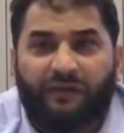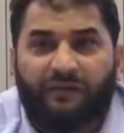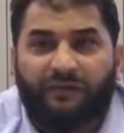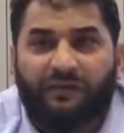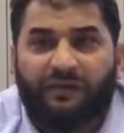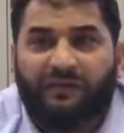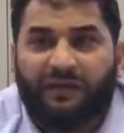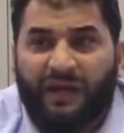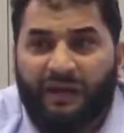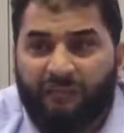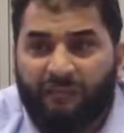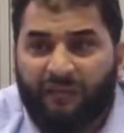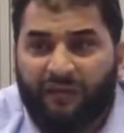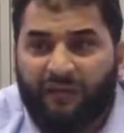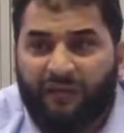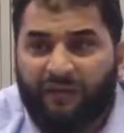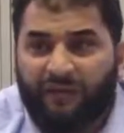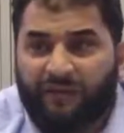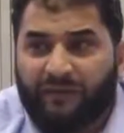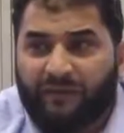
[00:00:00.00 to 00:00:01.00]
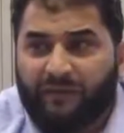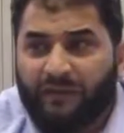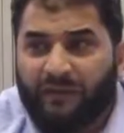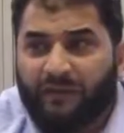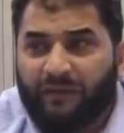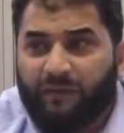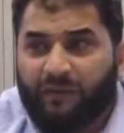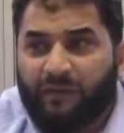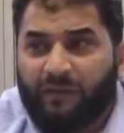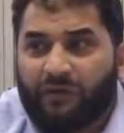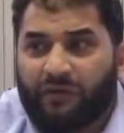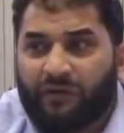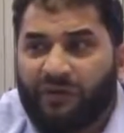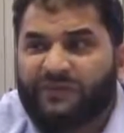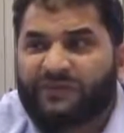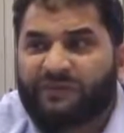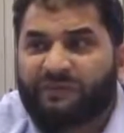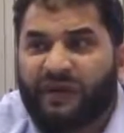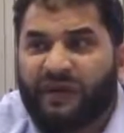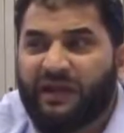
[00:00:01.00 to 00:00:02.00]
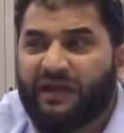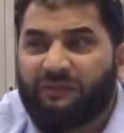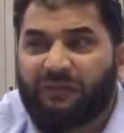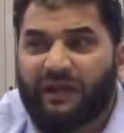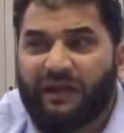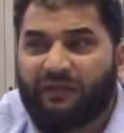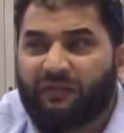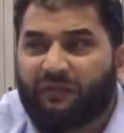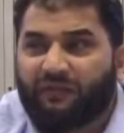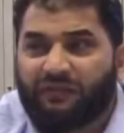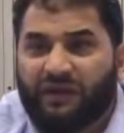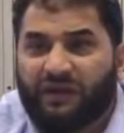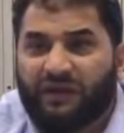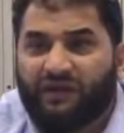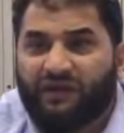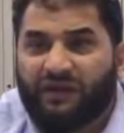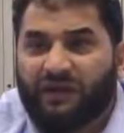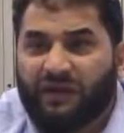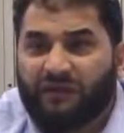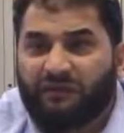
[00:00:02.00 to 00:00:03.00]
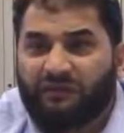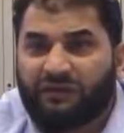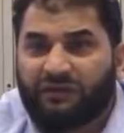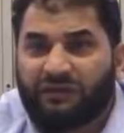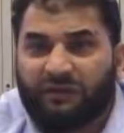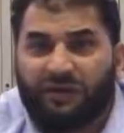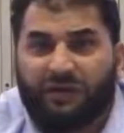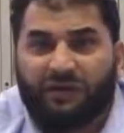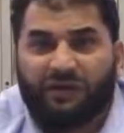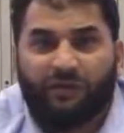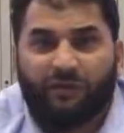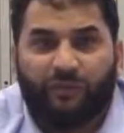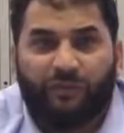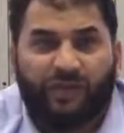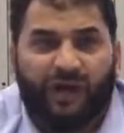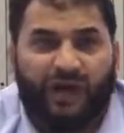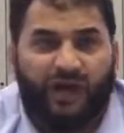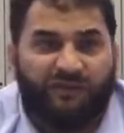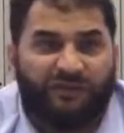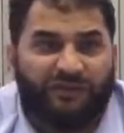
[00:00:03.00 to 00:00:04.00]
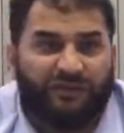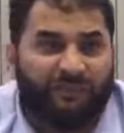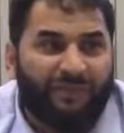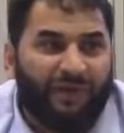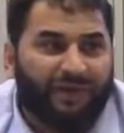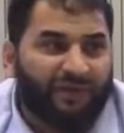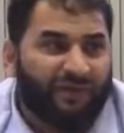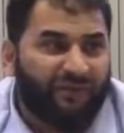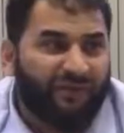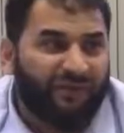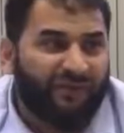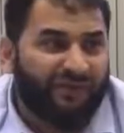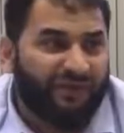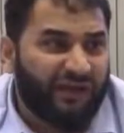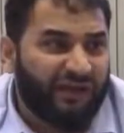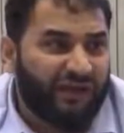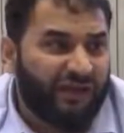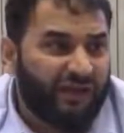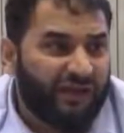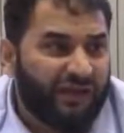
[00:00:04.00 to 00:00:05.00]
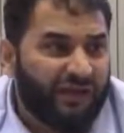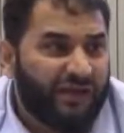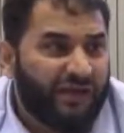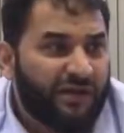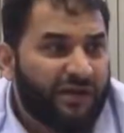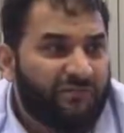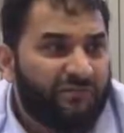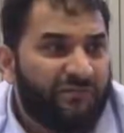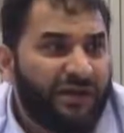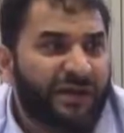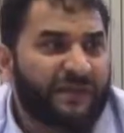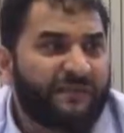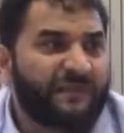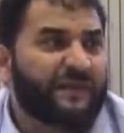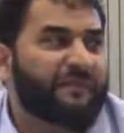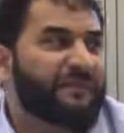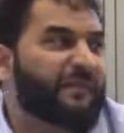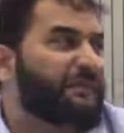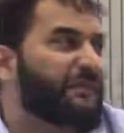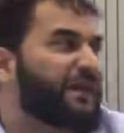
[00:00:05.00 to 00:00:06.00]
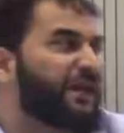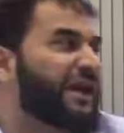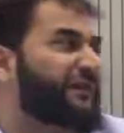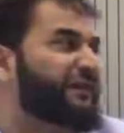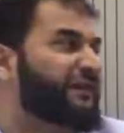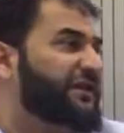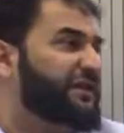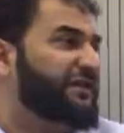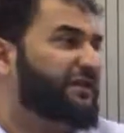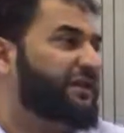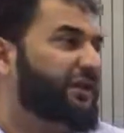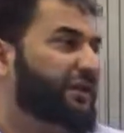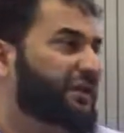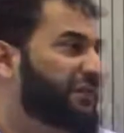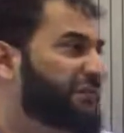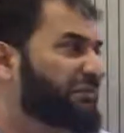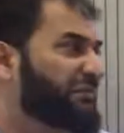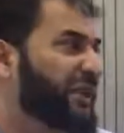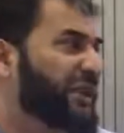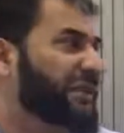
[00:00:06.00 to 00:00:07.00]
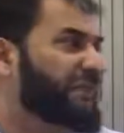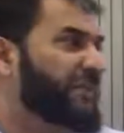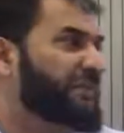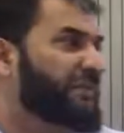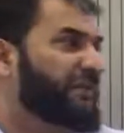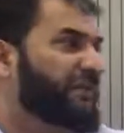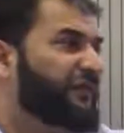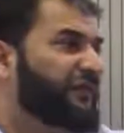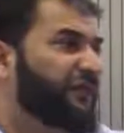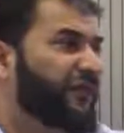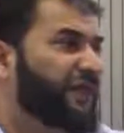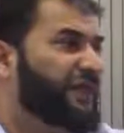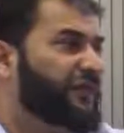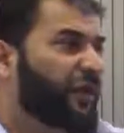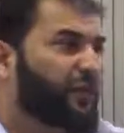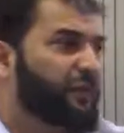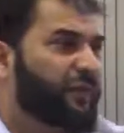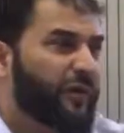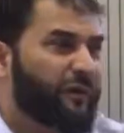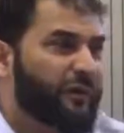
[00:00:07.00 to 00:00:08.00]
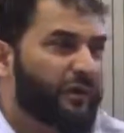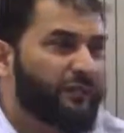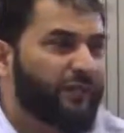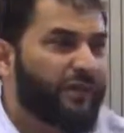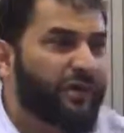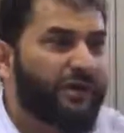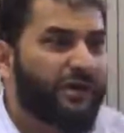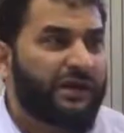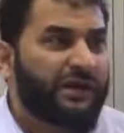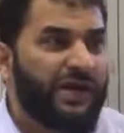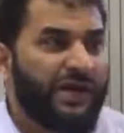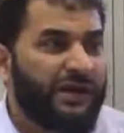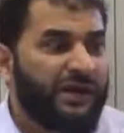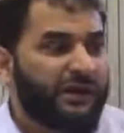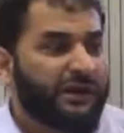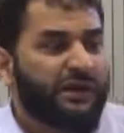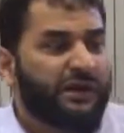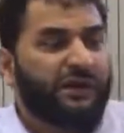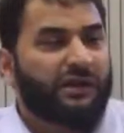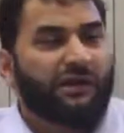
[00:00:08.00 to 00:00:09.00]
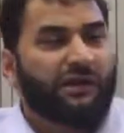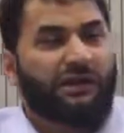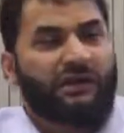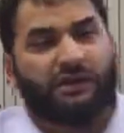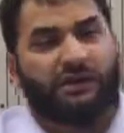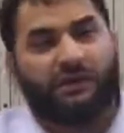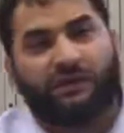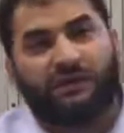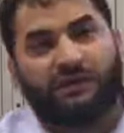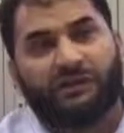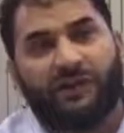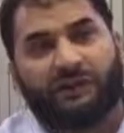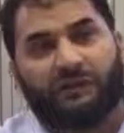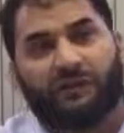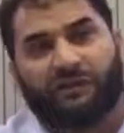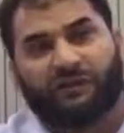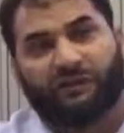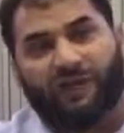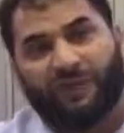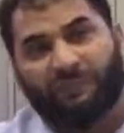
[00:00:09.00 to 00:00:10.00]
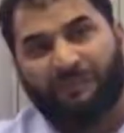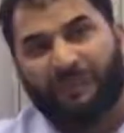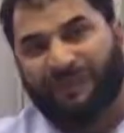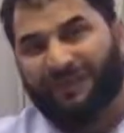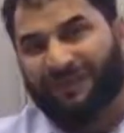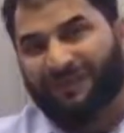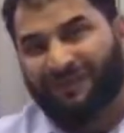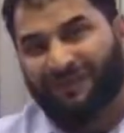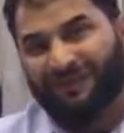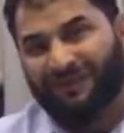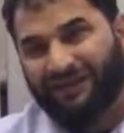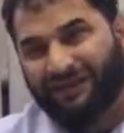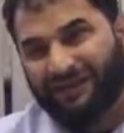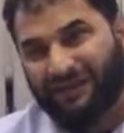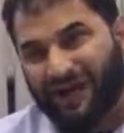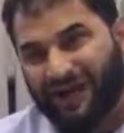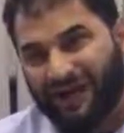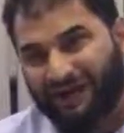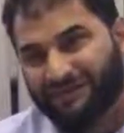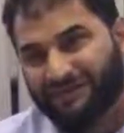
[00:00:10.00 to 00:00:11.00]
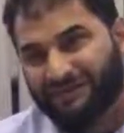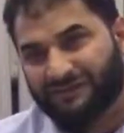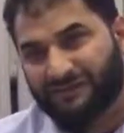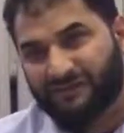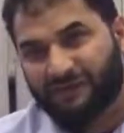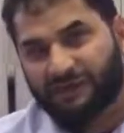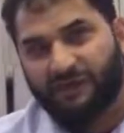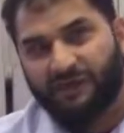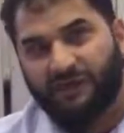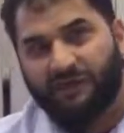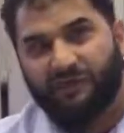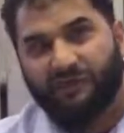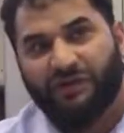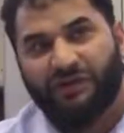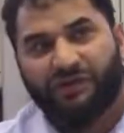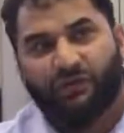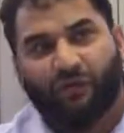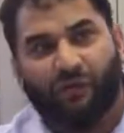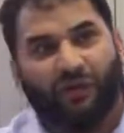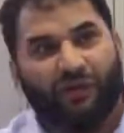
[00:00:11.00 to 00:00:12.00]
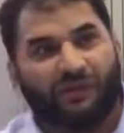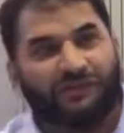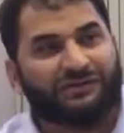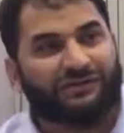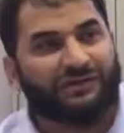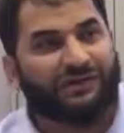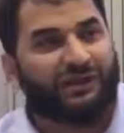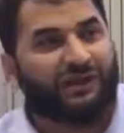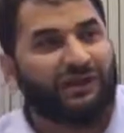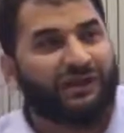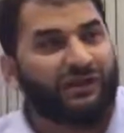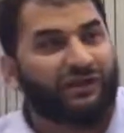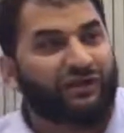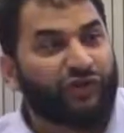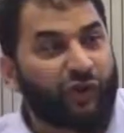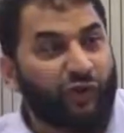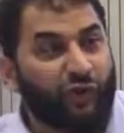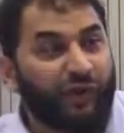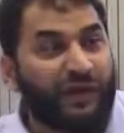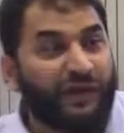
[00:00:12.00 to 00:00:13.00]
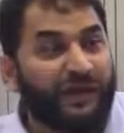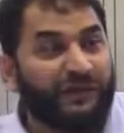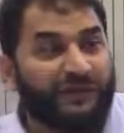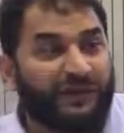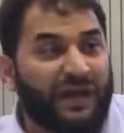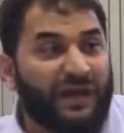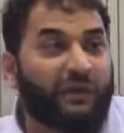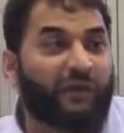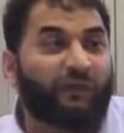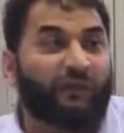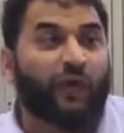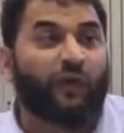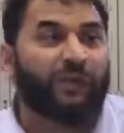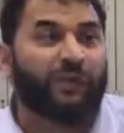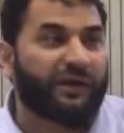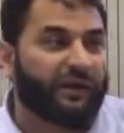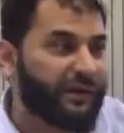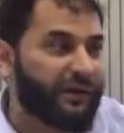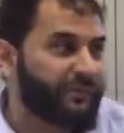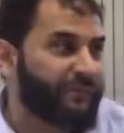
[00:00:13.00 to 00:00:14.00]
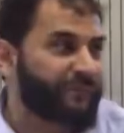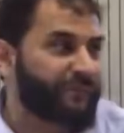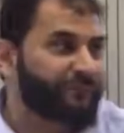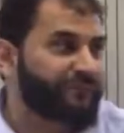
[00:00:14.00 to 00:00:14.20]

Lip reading: The Templars were not spared by Sultan Salahuddin Ayyubi. After the Battle of Hattin, many people were left. You know, many people were free, no problem. Yet, there was one particular class which was truly Islamophobic.